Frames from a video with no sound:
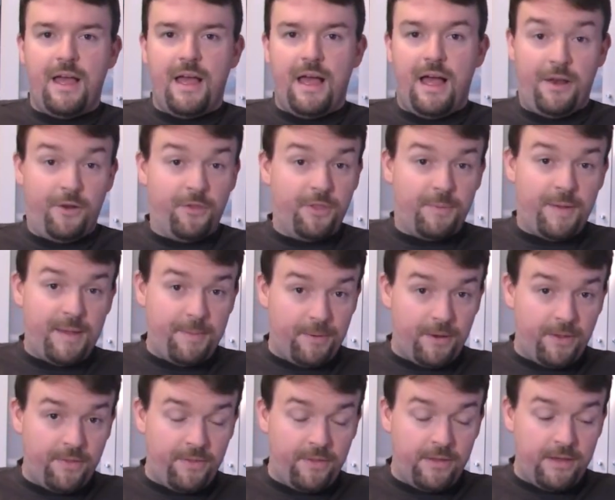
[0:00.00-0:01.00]
and other people
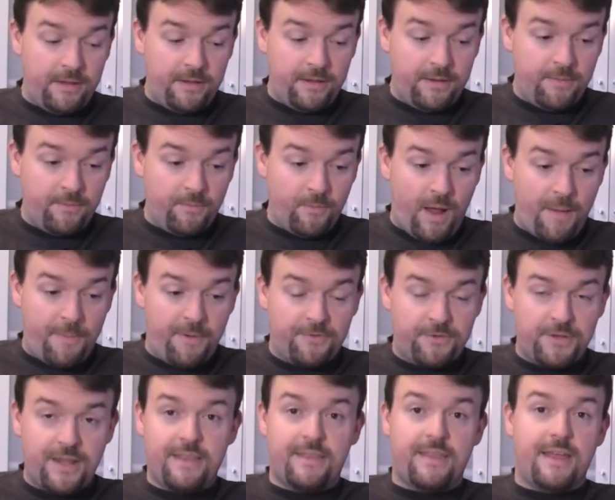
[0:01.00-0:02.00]
on the web have
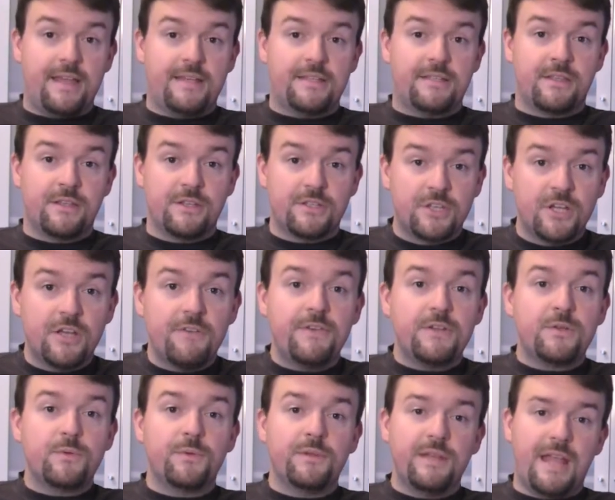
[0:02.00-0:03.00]
said this, that
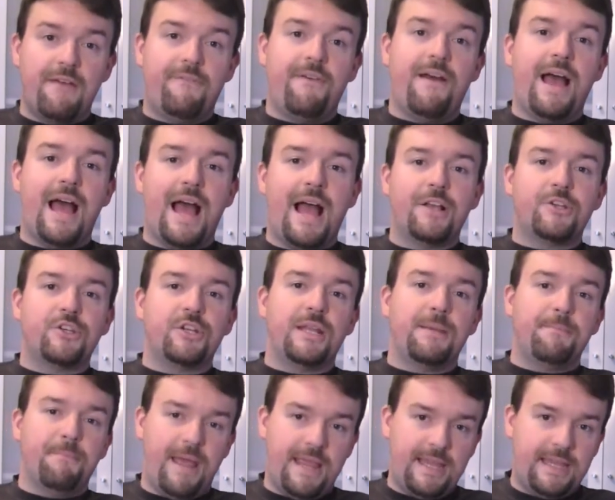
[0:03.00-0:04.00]
Surface will never
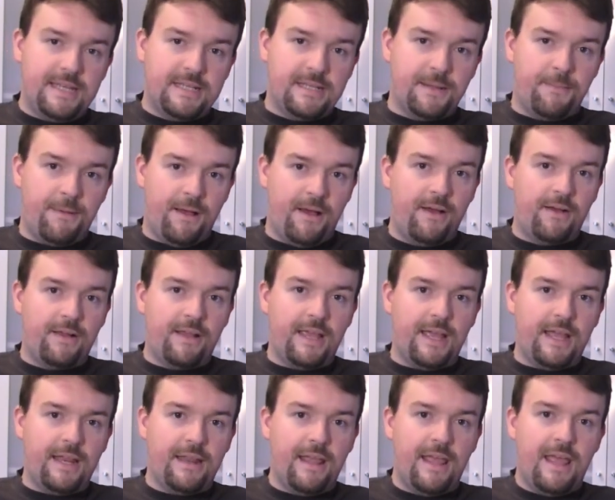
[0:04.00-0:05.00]
actually make it to
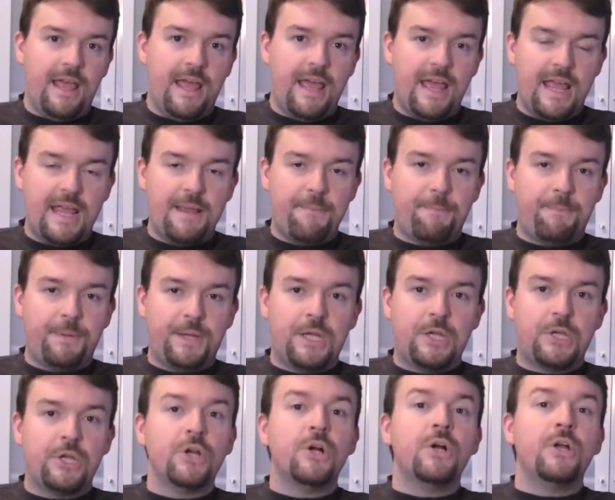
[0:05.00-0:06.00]
market. It
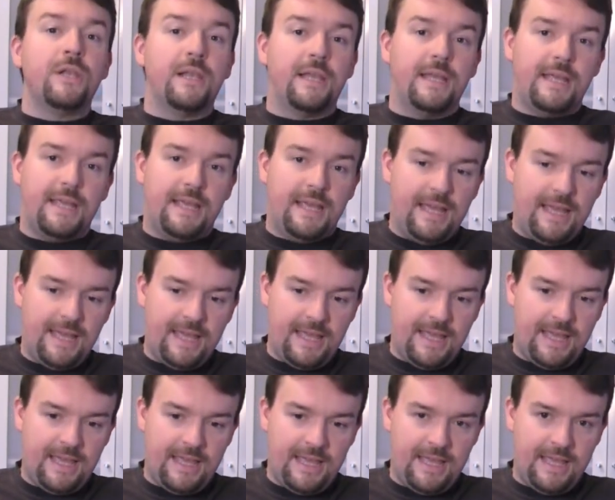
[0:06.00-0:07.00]
purely
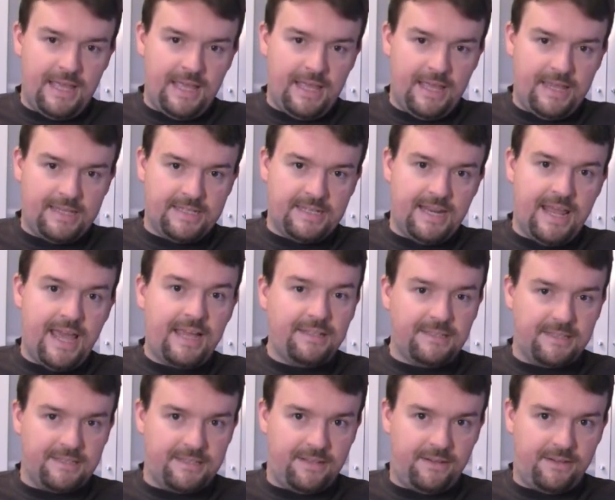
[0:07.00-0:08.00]
is an
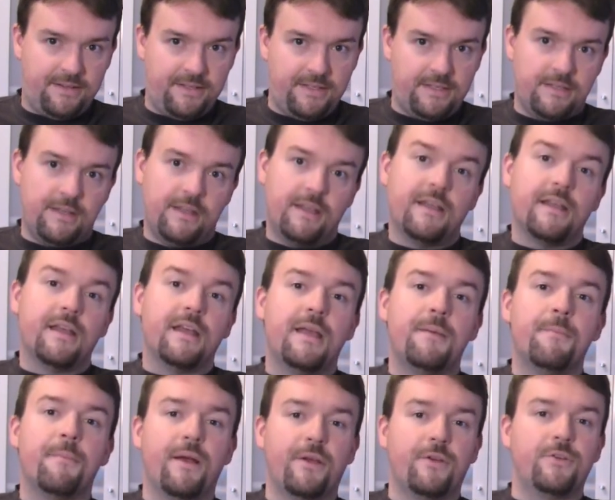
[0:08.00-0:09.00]
exercise
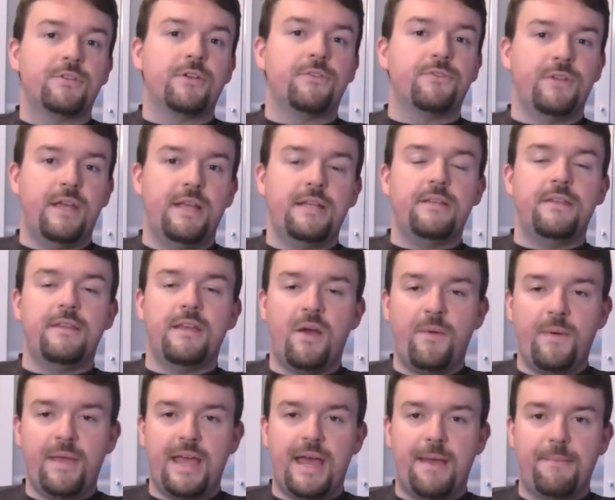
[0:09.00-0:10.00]
in Microsoft saying to the
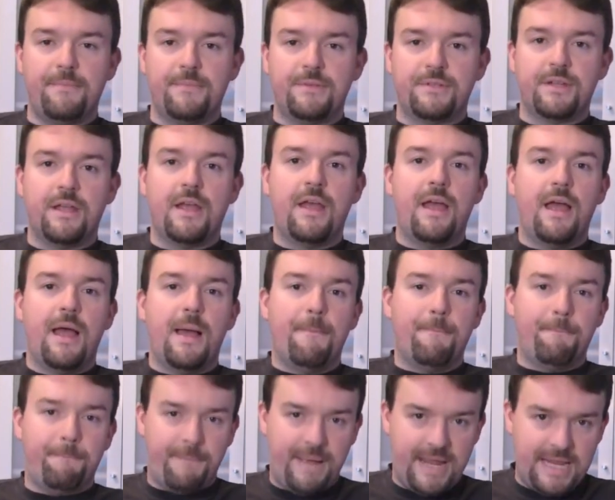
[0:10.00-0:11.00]
OEMs,
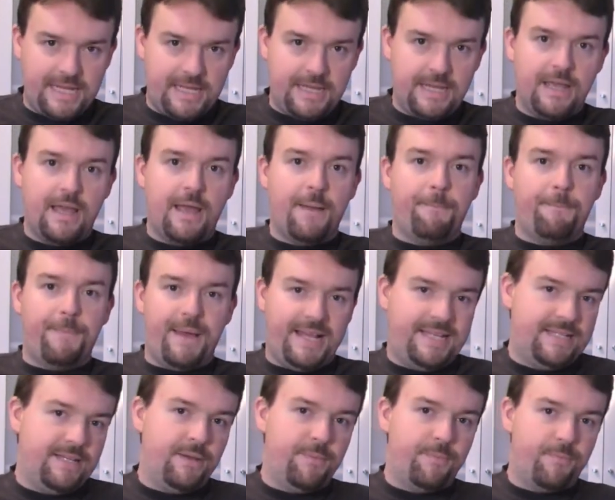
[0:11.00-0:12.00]
make better